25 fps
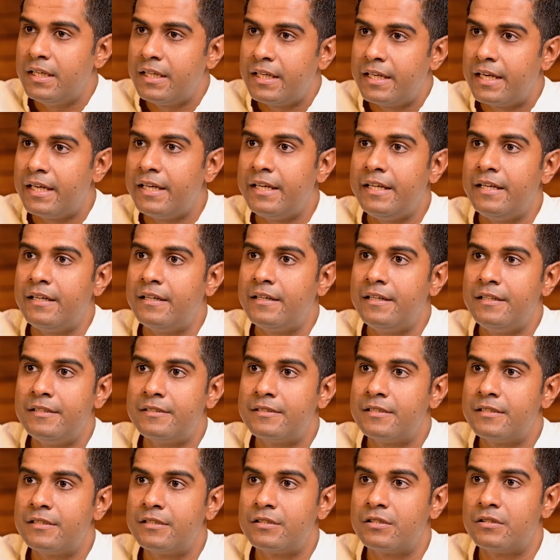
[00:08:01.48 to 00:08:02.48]
can increase
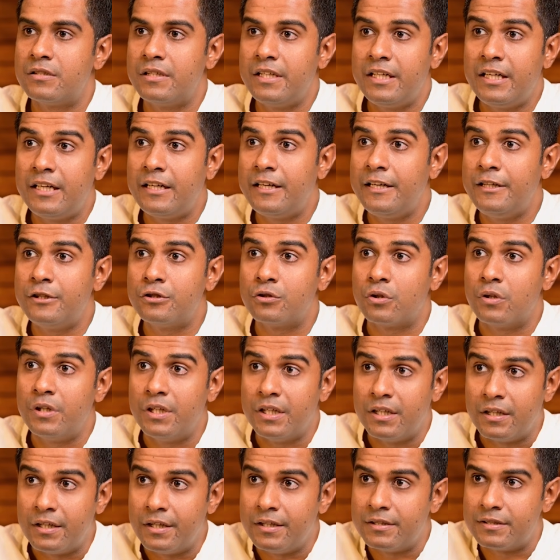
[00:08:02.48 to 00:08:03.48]
or
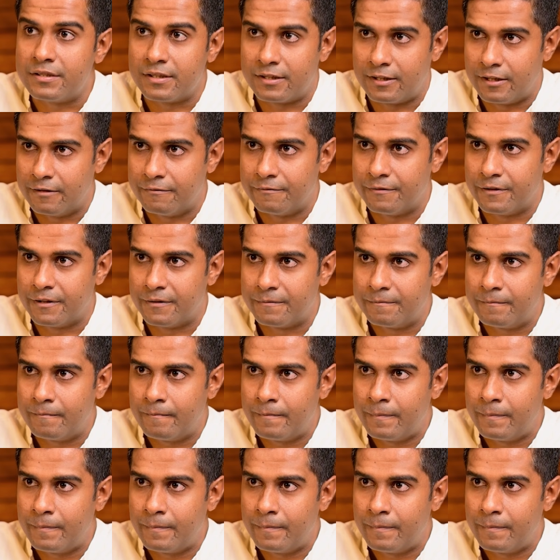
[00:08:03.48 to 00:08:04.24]
decrease the kapha.